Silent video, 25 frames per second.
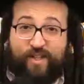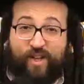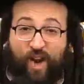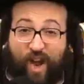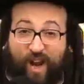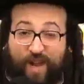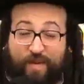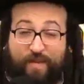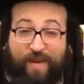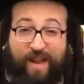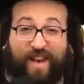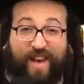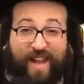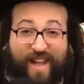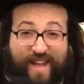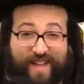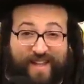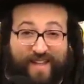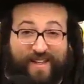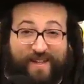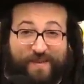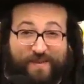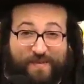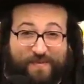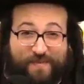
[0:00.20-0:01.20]
Shalom
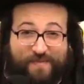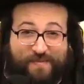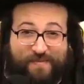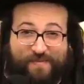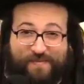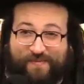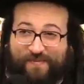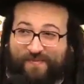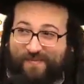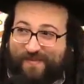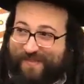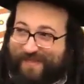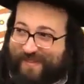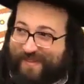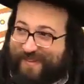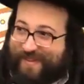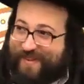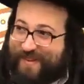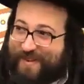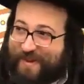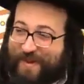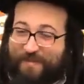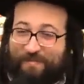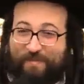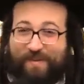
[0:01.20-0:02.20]
Aleichem,
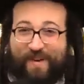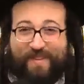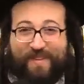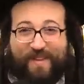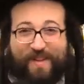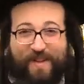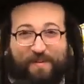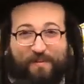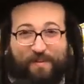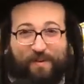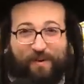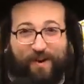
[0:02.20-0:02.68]
my dear